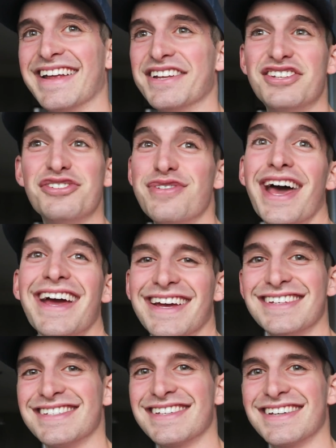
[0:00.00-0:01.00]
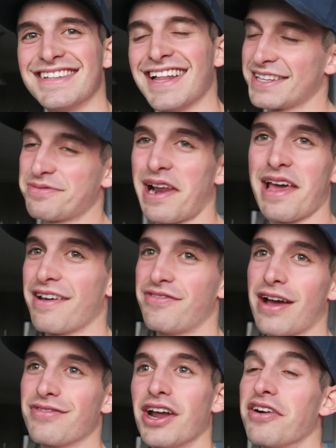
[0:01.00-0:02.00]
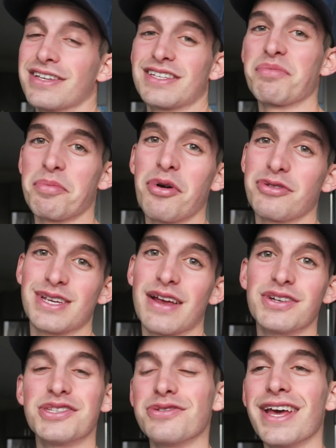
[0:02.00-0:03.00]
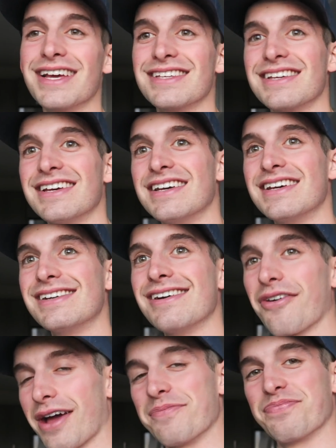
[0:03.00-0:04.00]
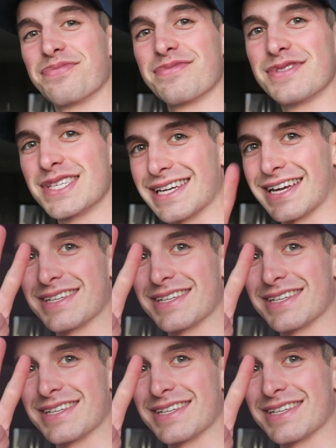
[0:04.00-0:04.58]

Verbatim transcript: in two days. That's when I, if you haven't noticed, I've been posting every two days. Okay, see you